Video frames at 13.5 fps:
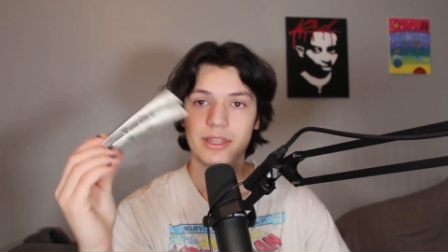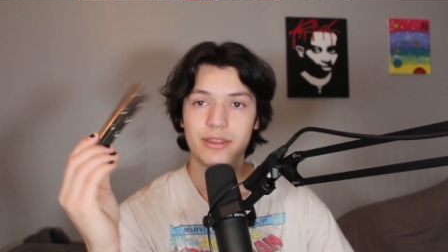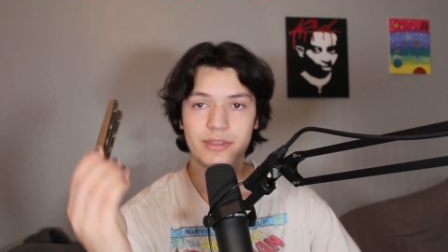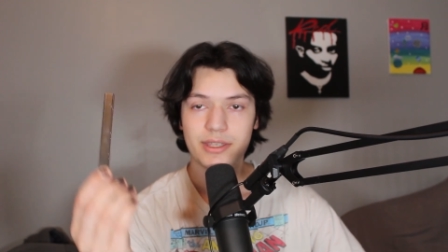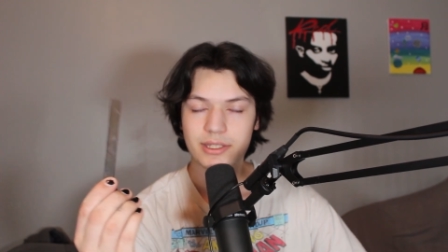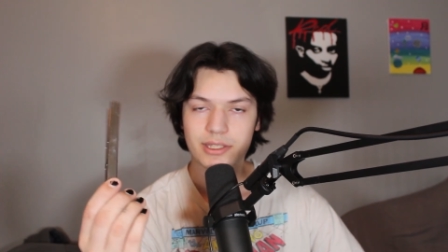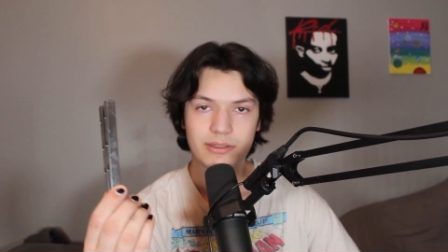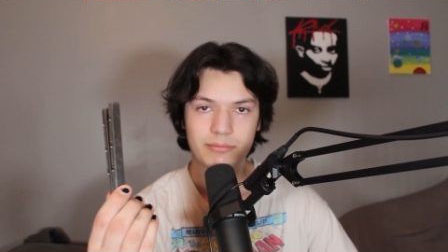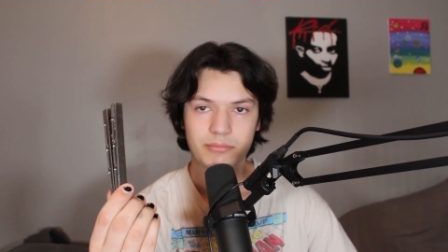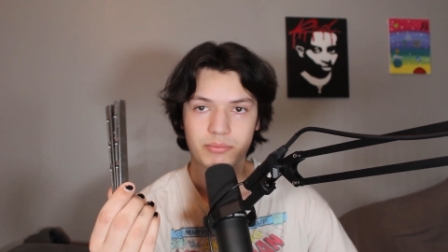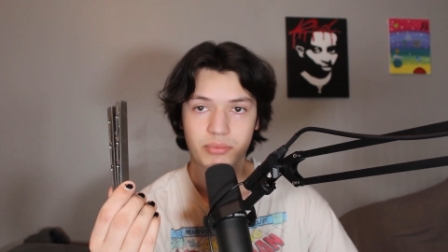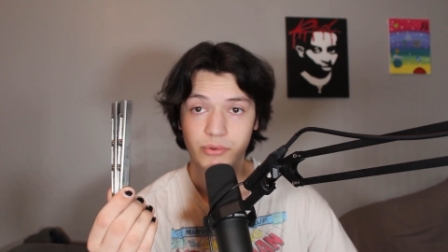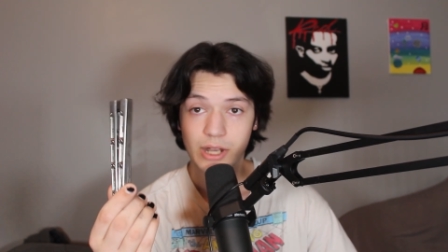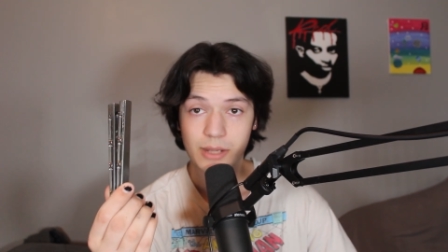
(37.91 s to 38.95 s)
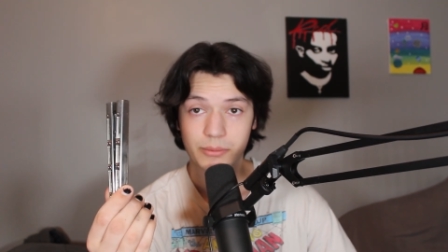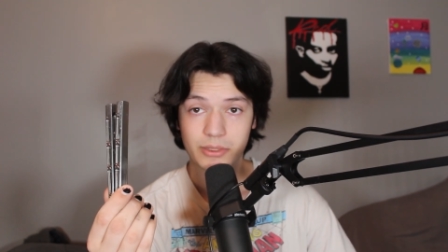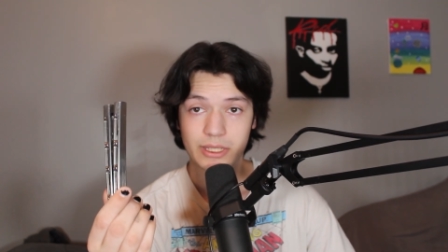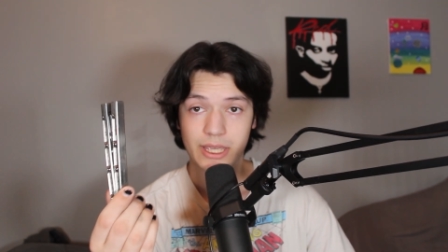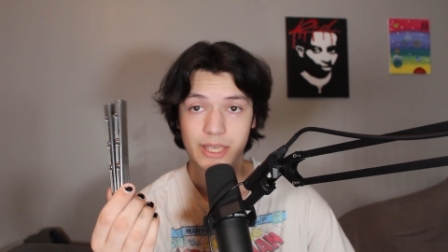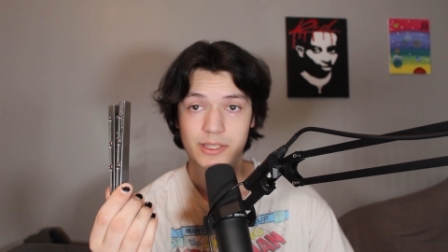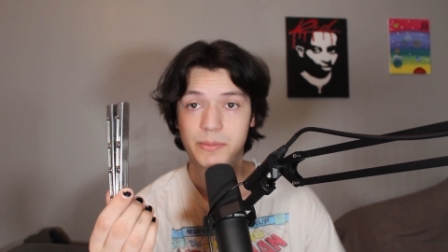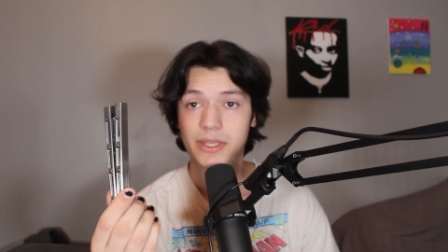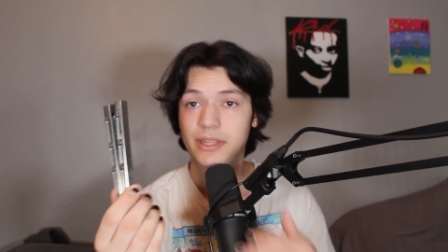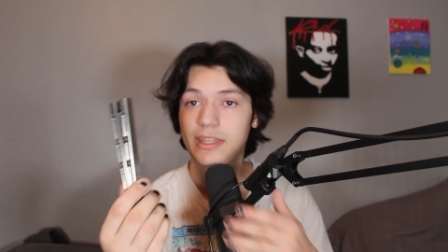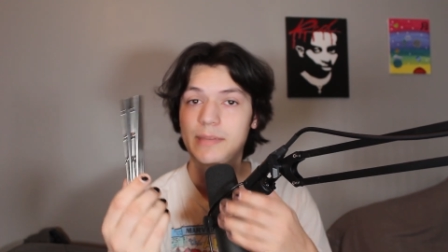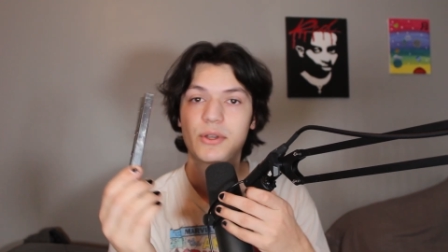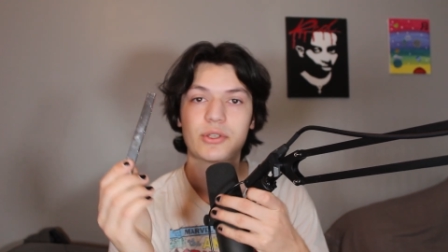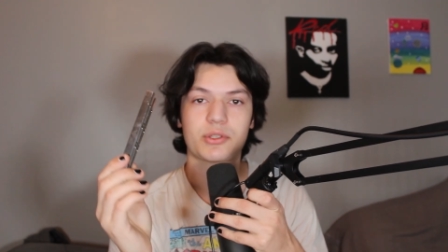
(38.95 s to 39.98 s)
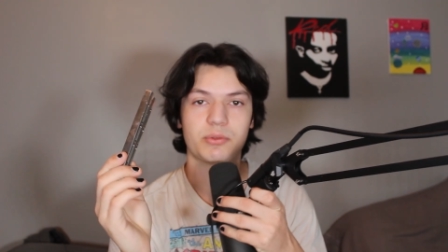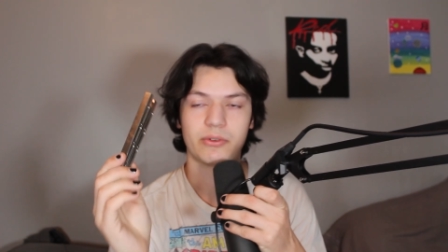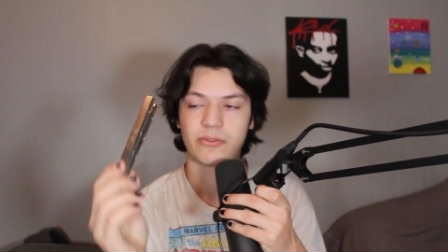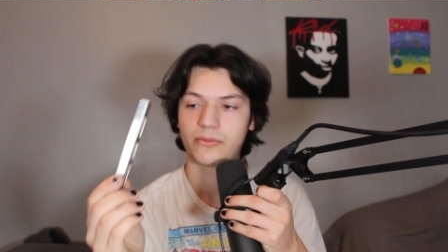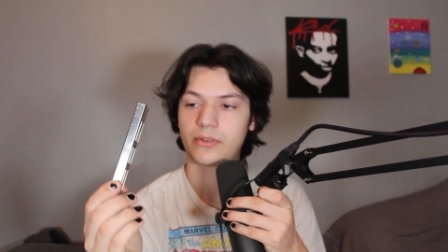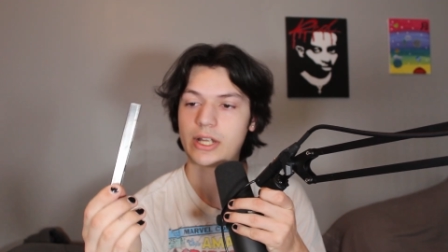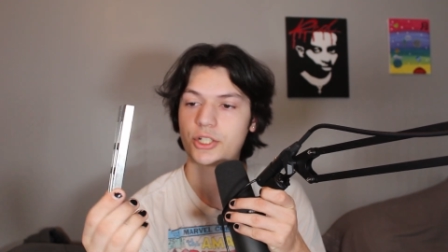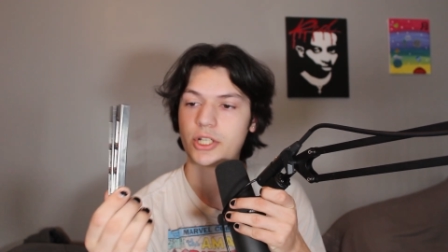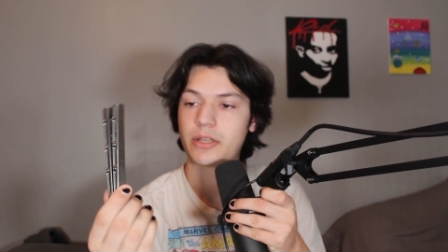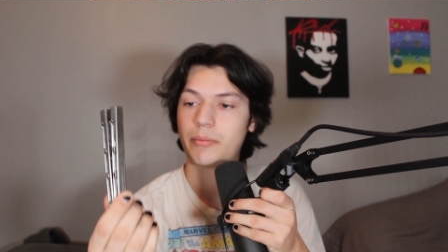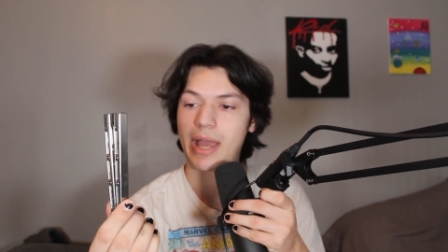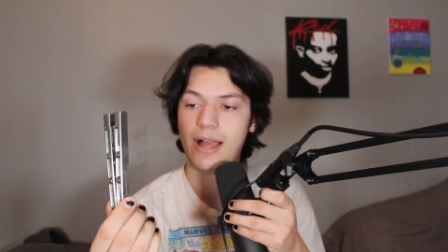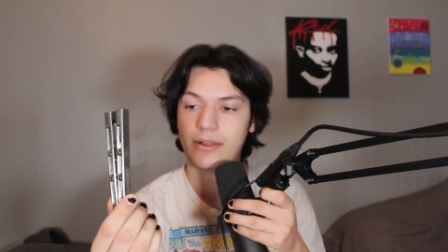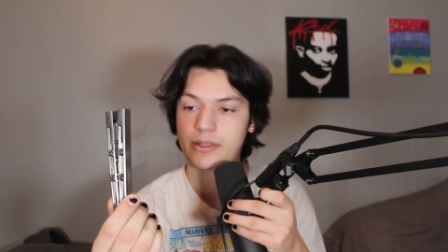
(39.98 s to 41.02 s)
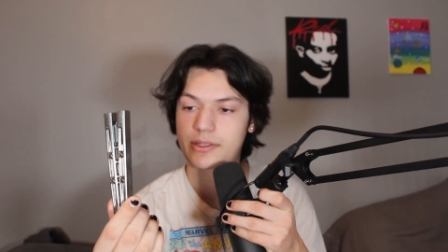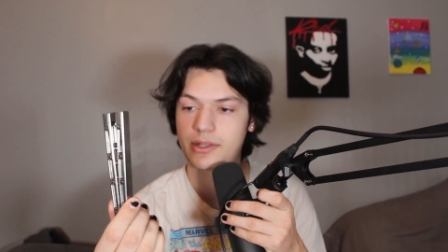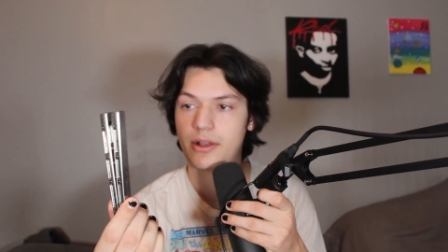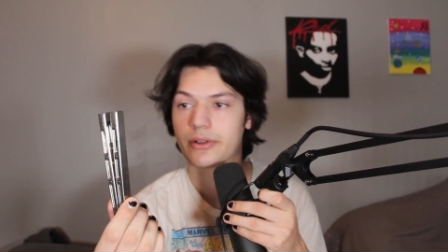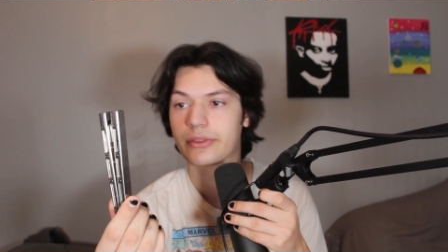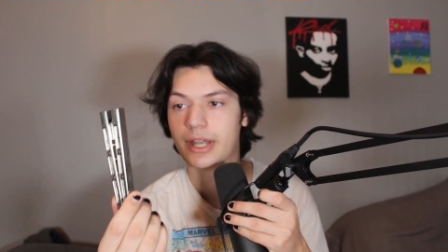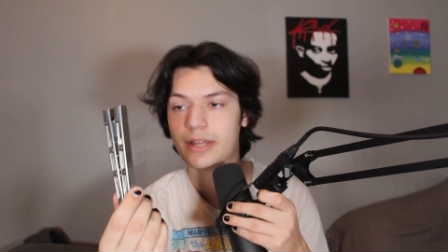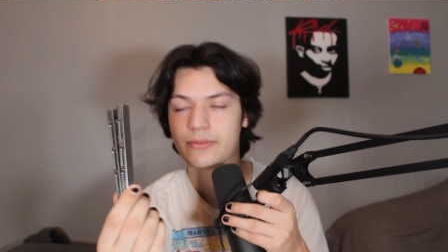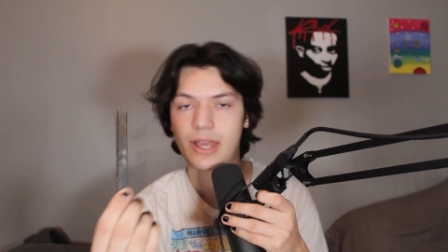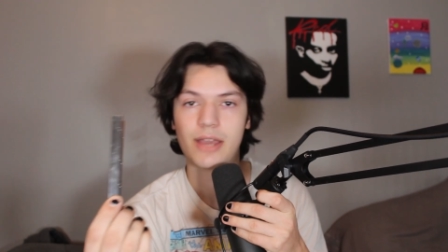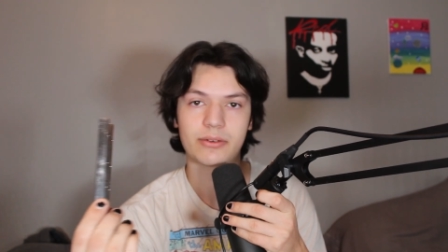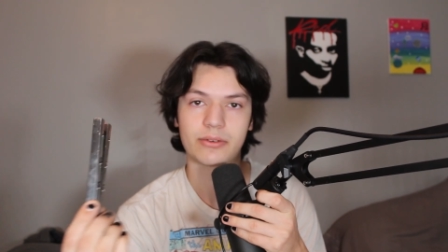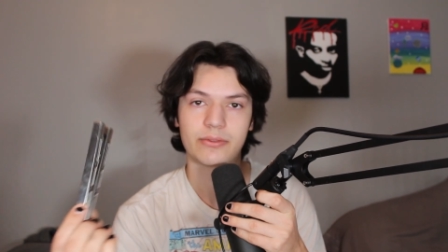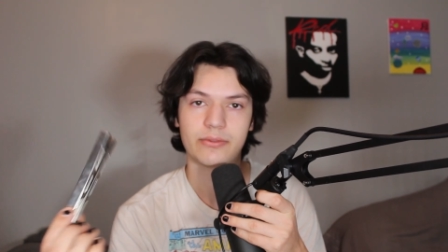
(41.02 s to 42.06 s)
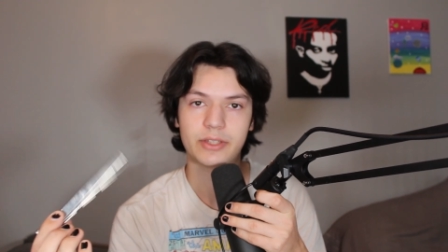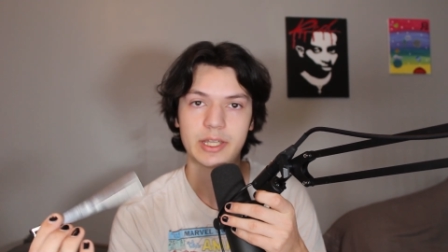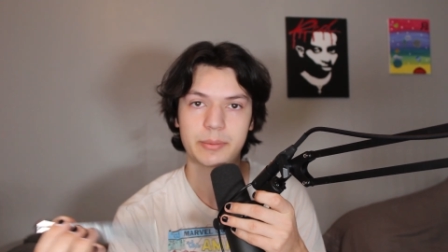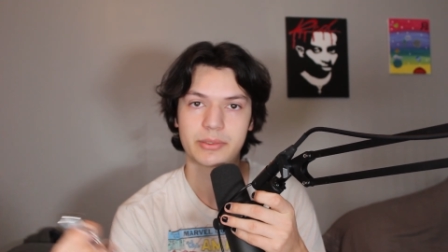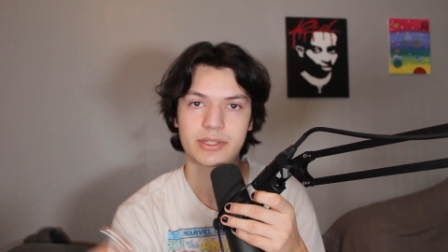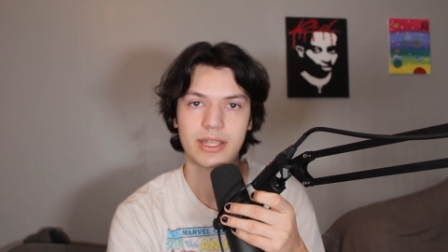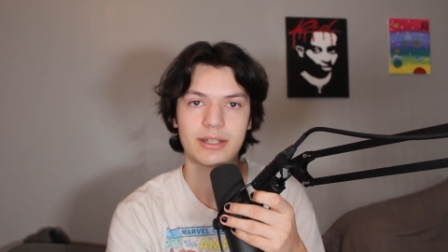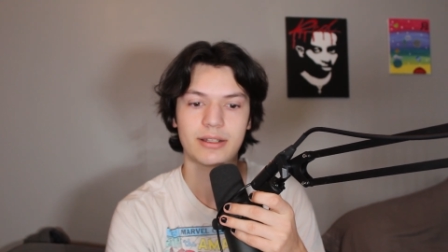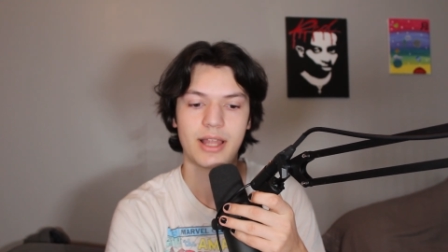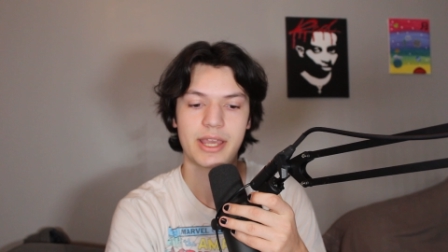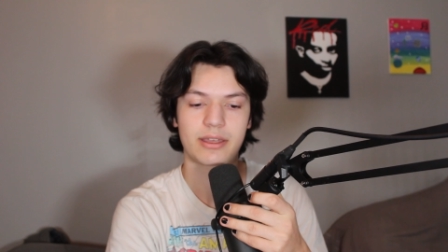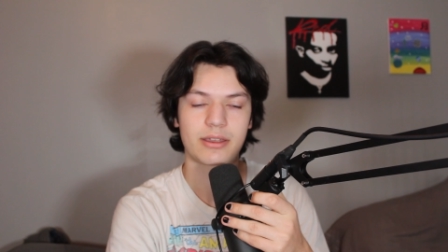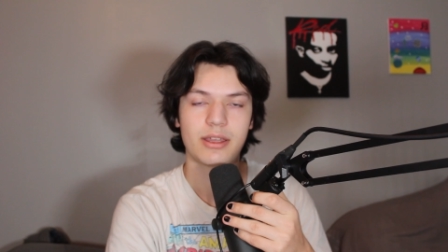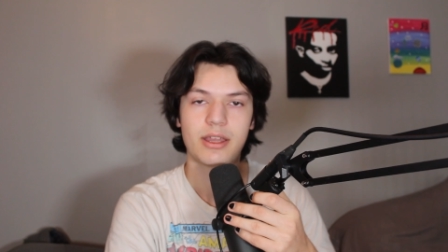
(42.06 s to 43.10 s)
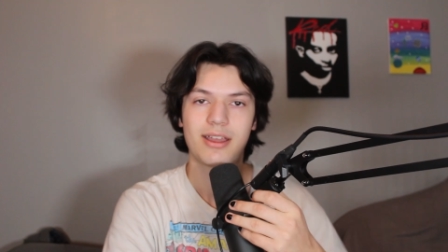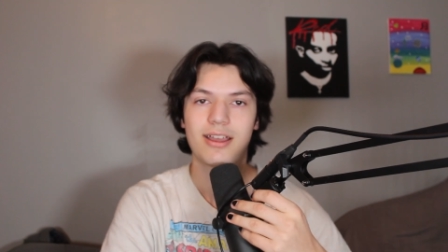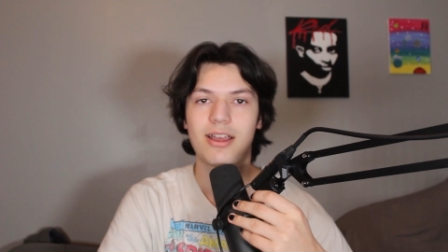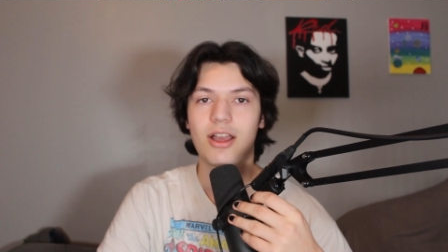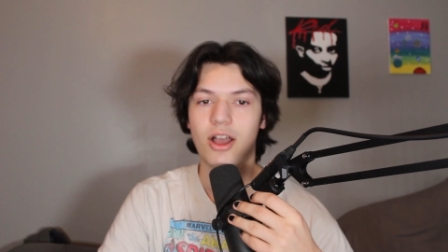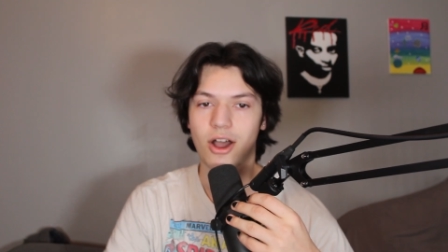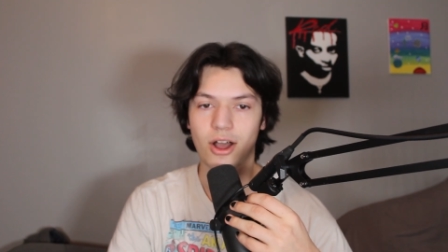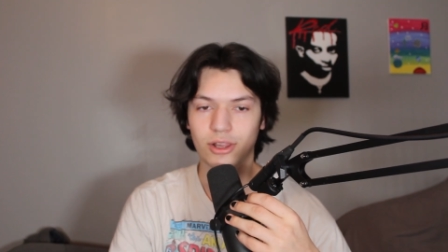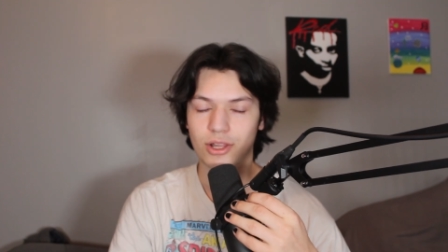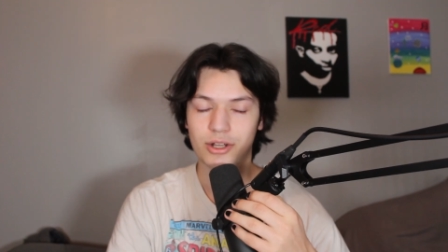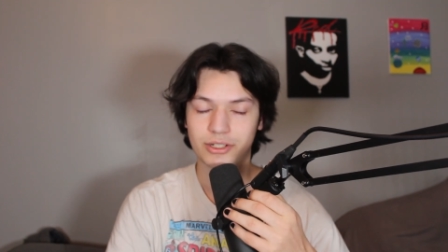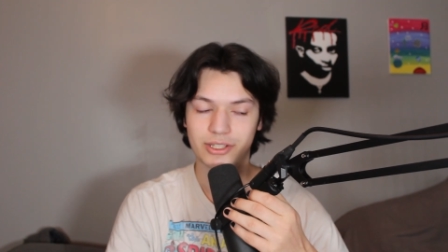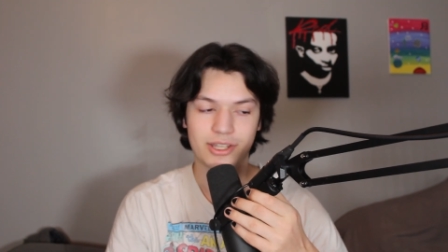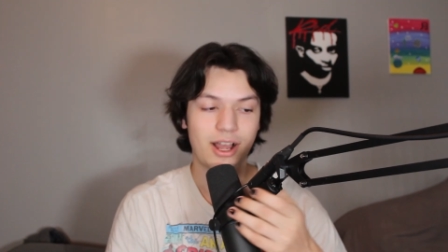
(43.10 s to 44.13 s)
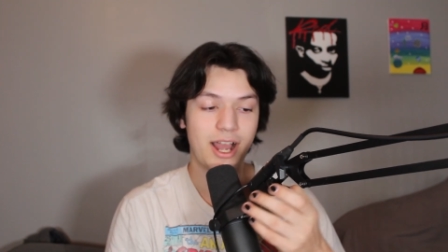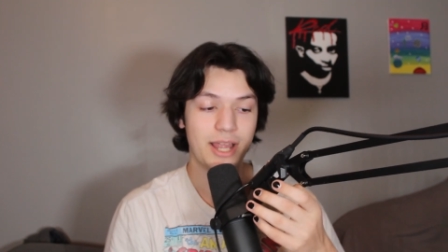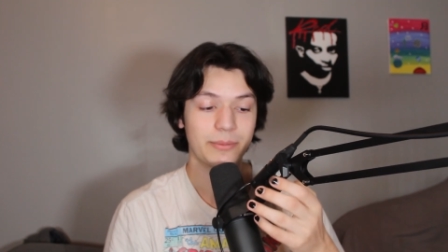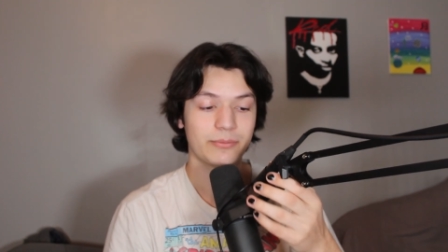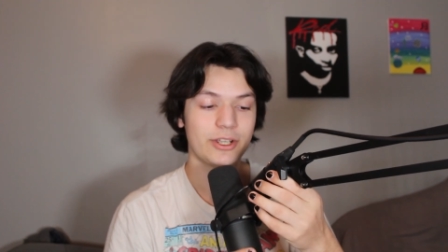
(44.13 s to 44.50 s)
This probably has been the most refreshing Balisong that I've ever flipped in like a long time.